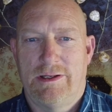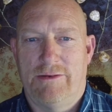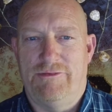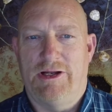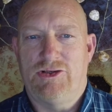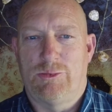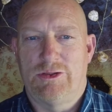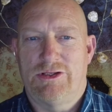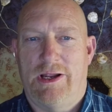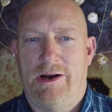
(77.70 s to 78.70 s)
adventure
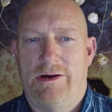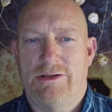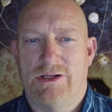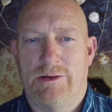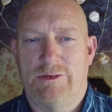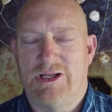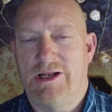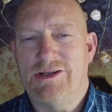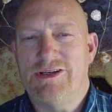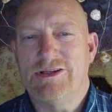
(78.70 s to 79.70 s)
was theirs, and there was
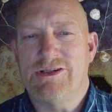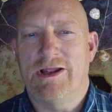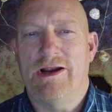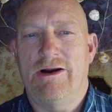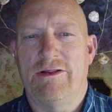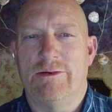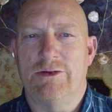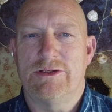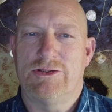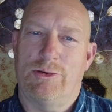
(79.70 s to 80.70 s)
innocence there, and there
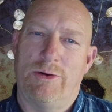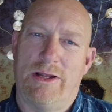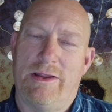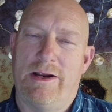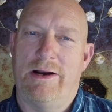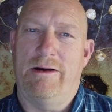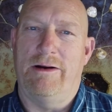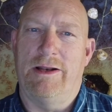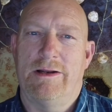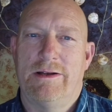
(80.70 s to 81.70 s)
was joy there,
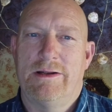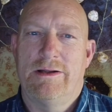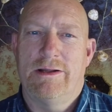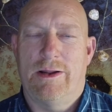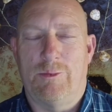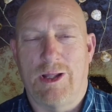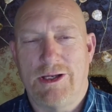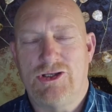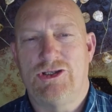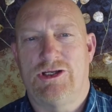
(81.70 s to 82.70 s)
and, and
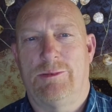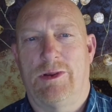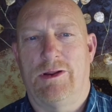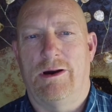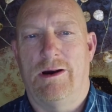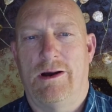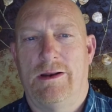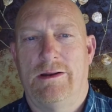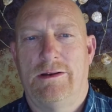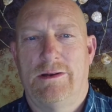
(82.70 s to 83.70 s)
relationship with
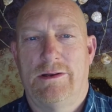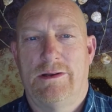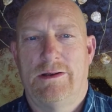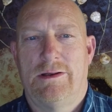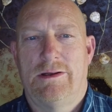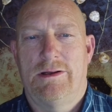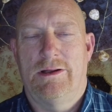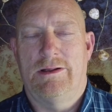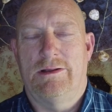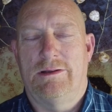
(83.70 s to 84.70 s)
God.
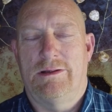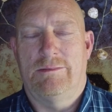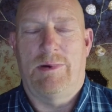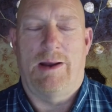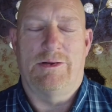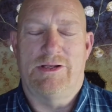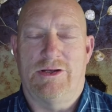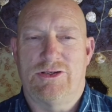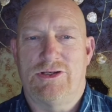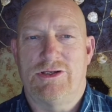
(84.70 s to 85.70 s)
And the Bible
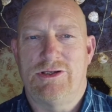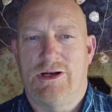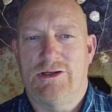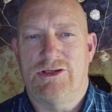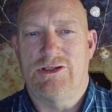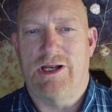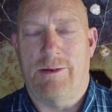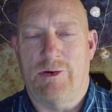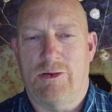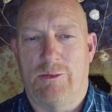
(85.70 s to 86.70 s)
tells us in Genesis
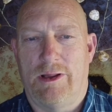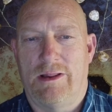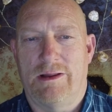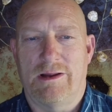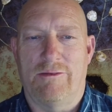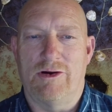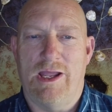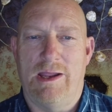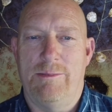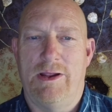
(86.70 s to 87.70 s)
chapter 3 that the devil
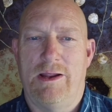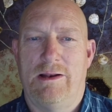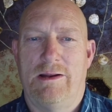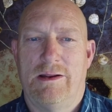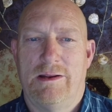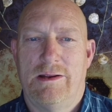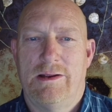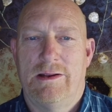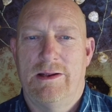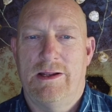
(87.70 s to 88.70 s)
came in
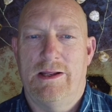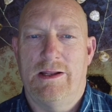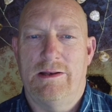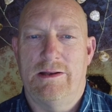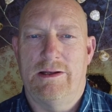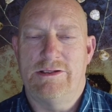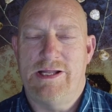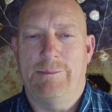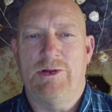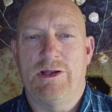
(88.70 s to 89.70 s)
and uh,
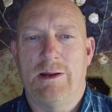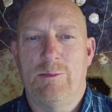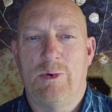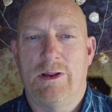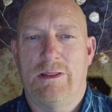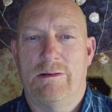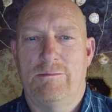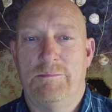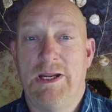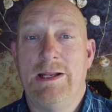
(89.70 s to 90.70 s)
tempted them with
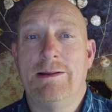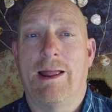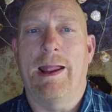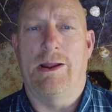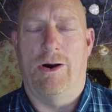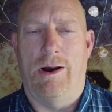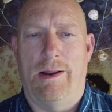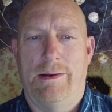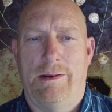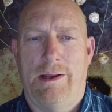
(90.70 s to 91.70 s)
being like
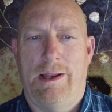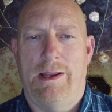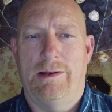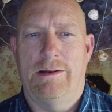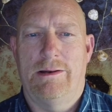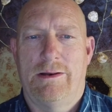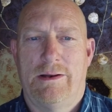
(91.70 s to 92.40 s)
God. And